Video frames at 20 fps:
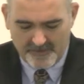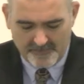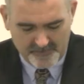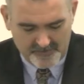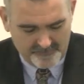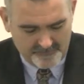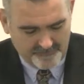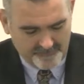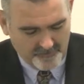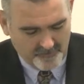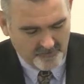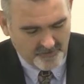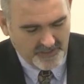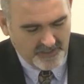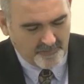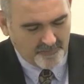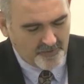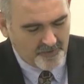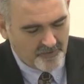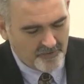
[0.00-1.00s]
chapter 4.
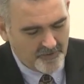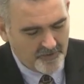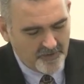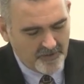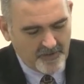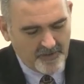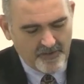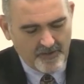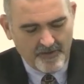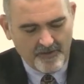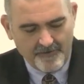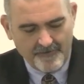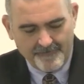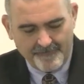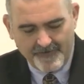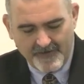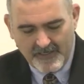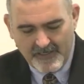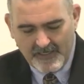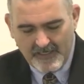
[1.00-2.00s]
Keep your
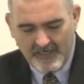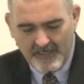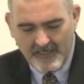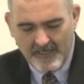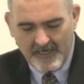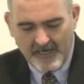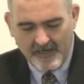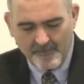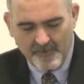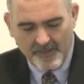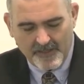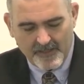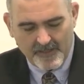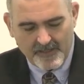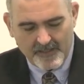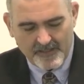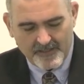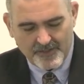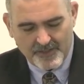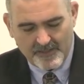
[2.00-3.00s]
finger in Habakkuk
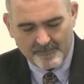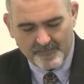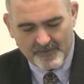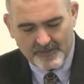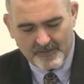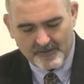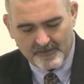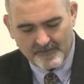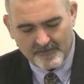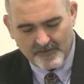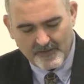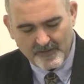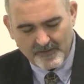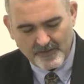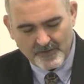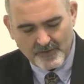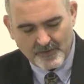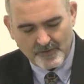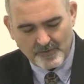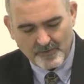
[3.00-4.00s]
chapter
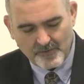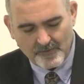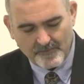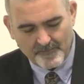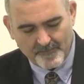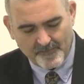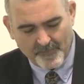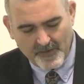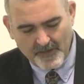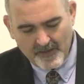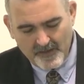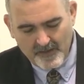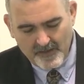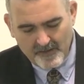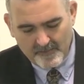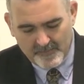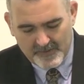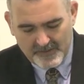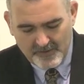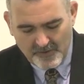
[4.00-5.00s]
2.
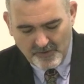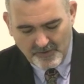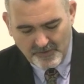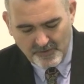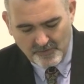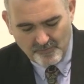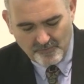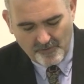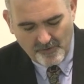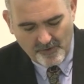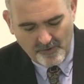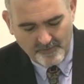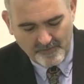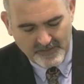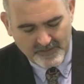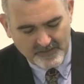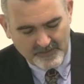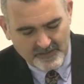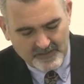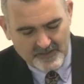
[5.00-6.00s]
But turn to
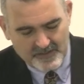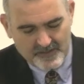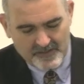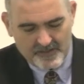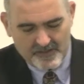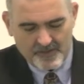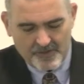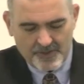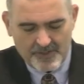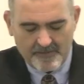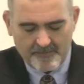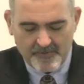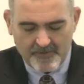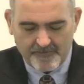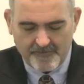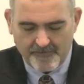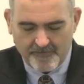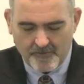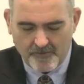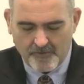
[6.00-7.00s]
Romans
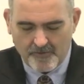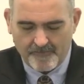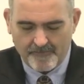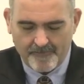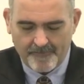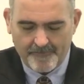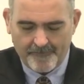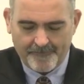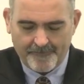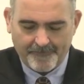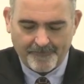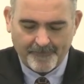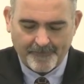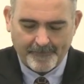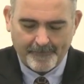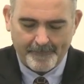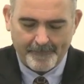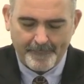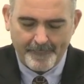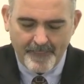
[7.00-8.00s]
chapter 4.
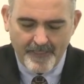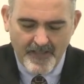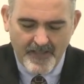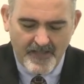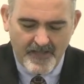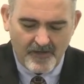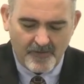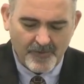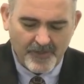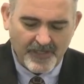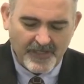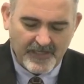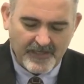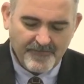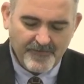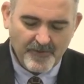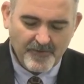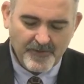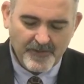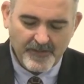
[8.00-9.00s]
I want to
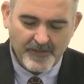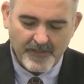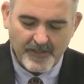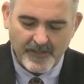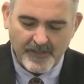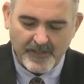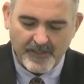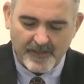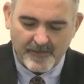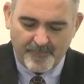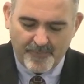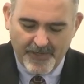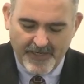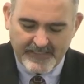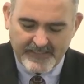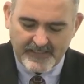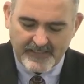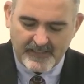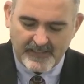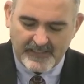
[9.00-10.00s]
give you a
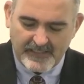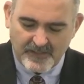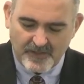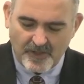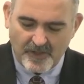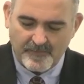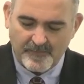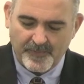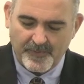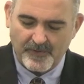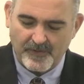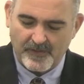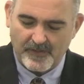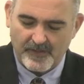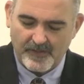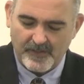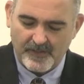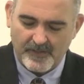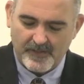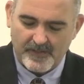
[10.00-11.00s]
practical example
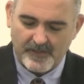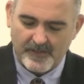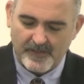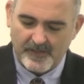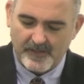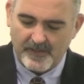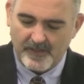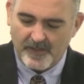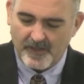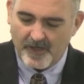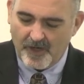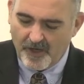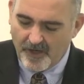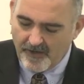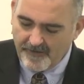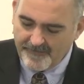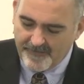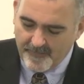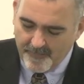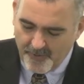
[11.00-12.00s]

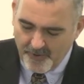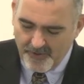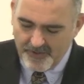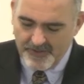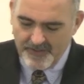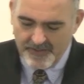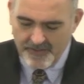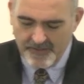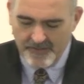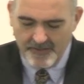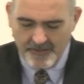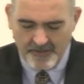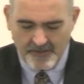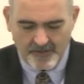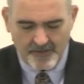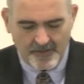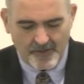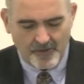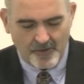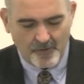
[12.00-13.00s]
of a person
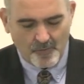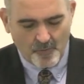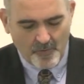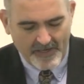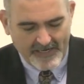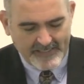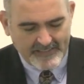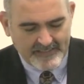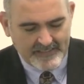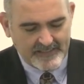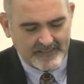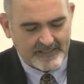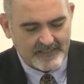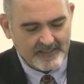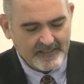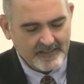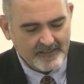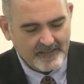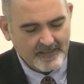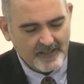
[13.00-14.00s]
who waited
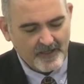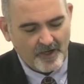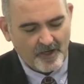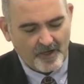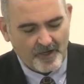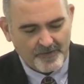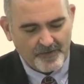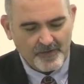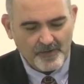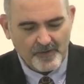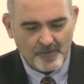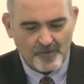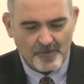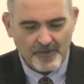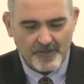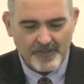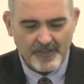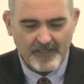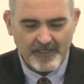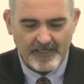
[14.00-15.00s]
on the
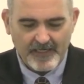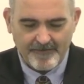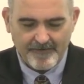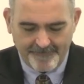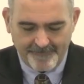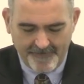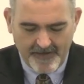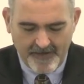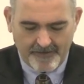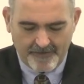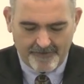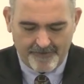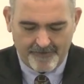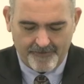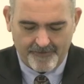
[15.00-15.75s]
Lord in faith.